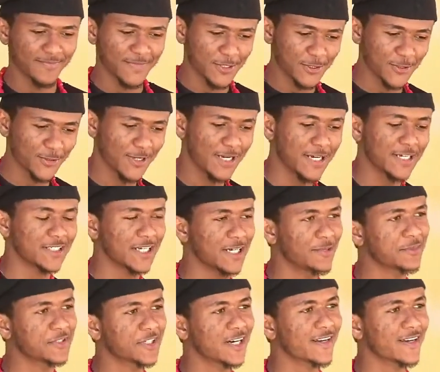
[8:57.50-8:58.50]

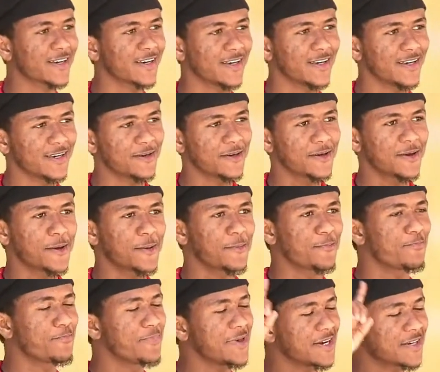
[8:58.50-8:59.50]
Söyleyeceğim şarkı
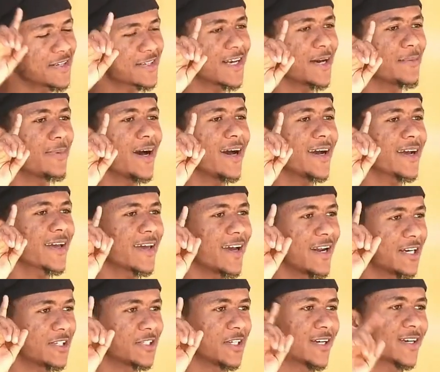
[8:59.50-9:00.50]
Bir Sabah
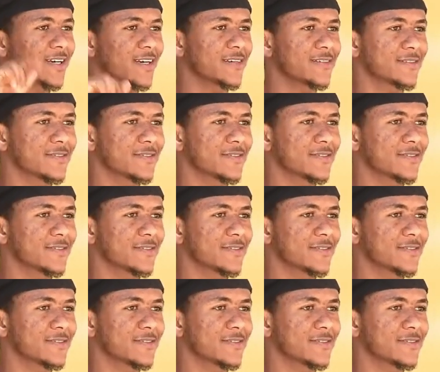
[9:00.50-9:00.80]
Gelecek.